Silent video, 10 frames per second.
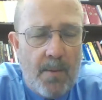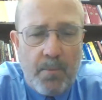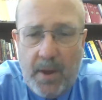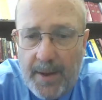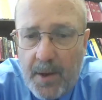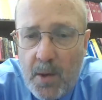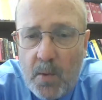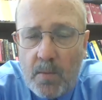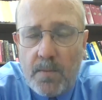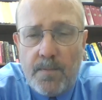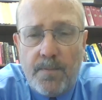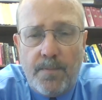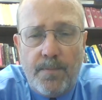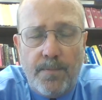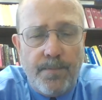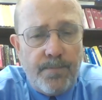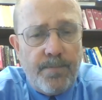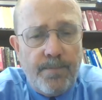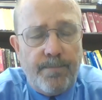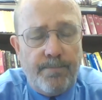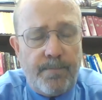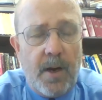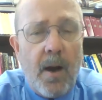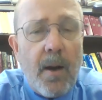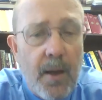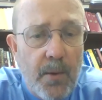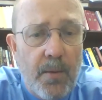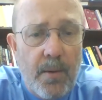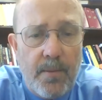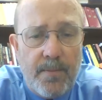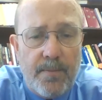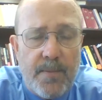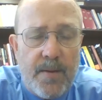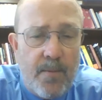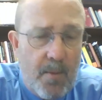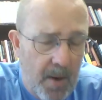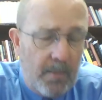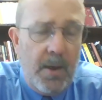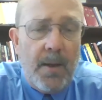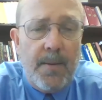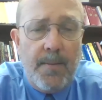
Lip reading: Plato argued in the Republic